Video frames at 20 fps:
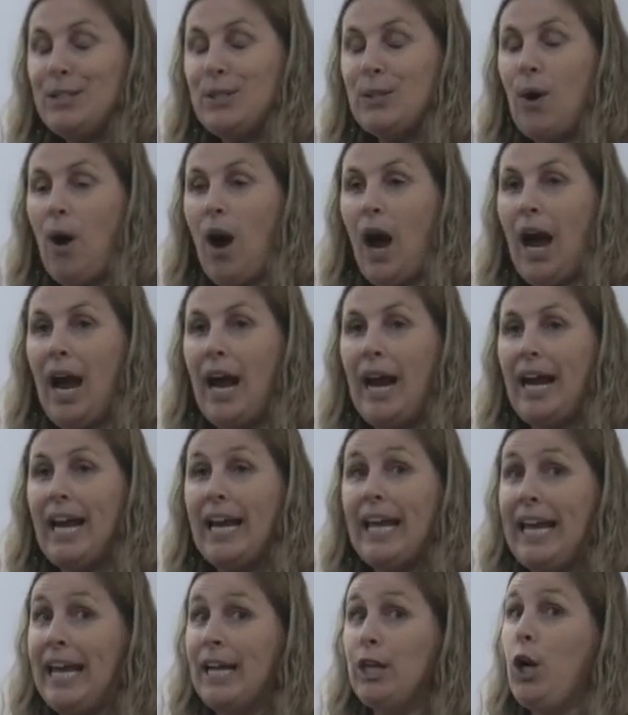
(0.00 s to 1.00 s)
So
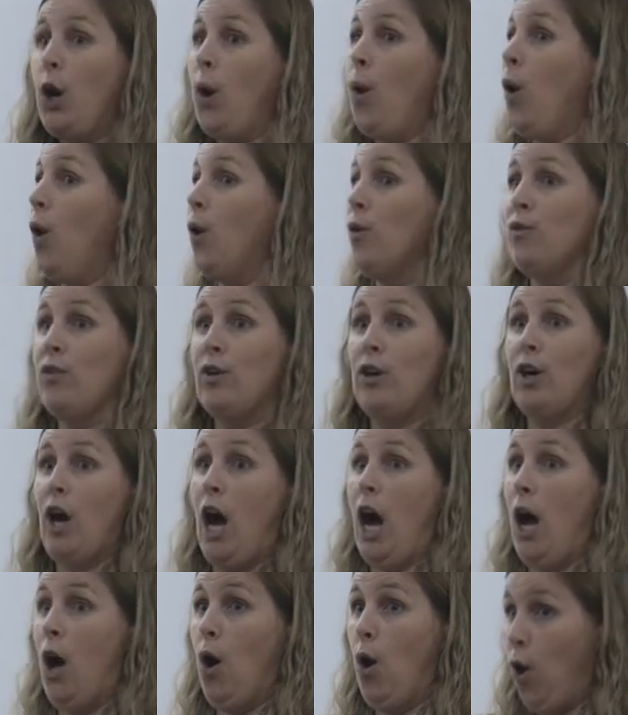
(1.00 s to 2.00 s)
I could go over
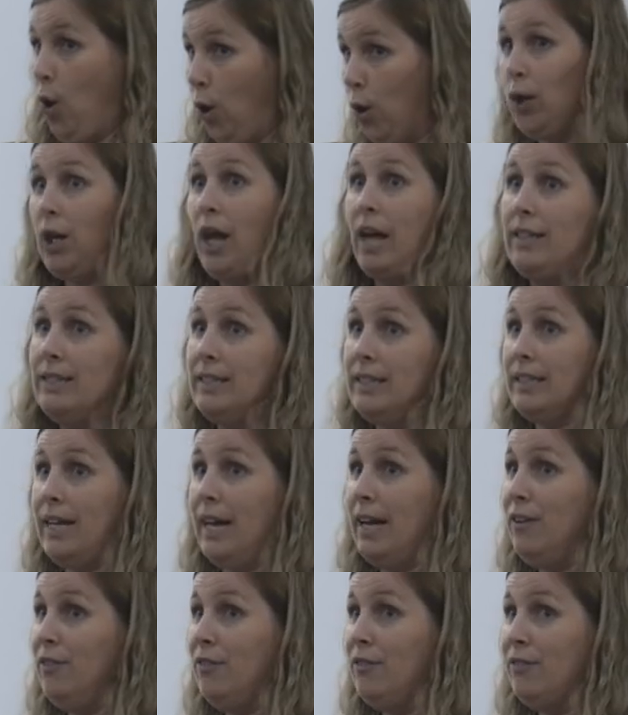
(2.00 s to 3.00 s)
a whole lot of
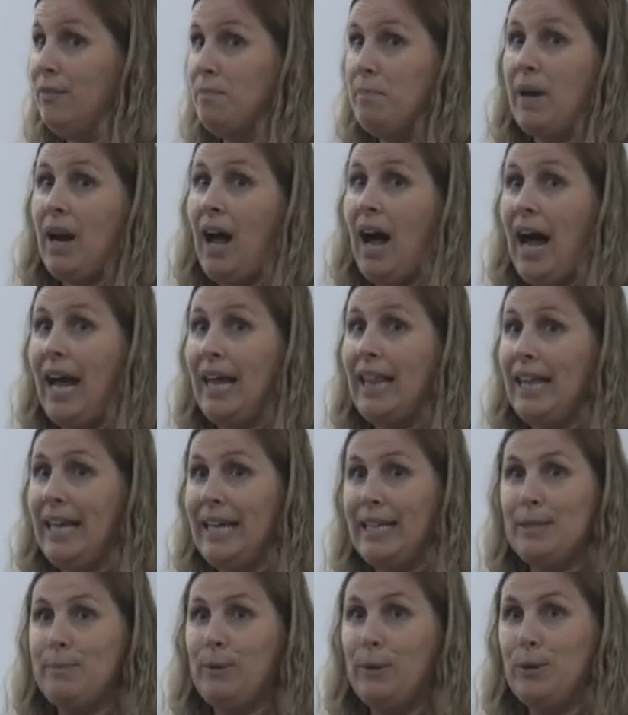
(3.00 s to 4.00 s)
stuff, but I
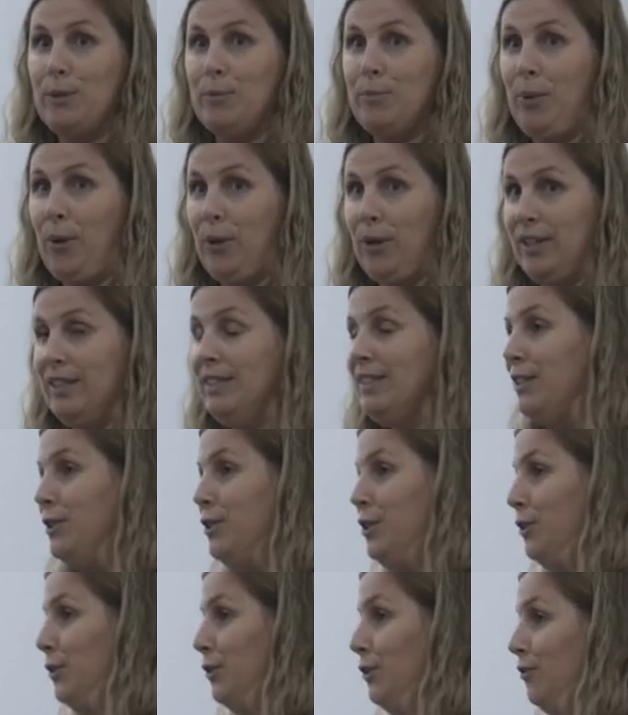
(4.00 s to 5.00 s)
think it's most important
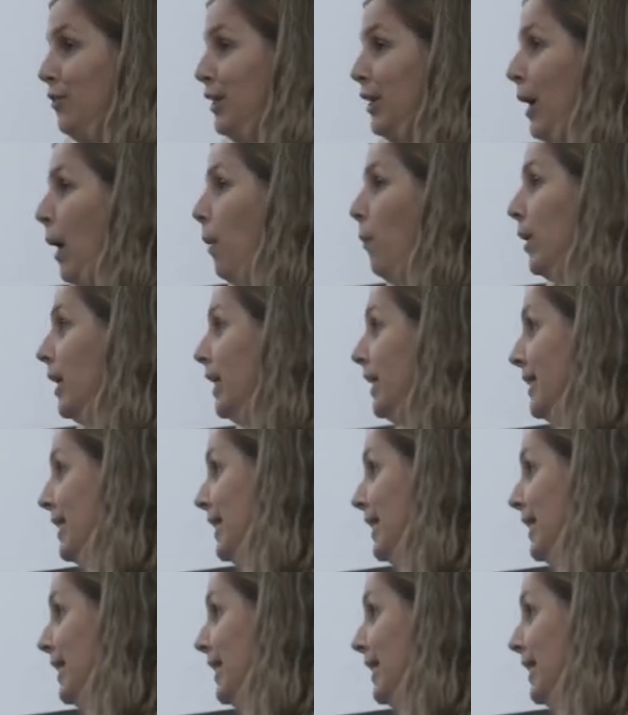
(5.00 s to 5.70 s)
to figure out what it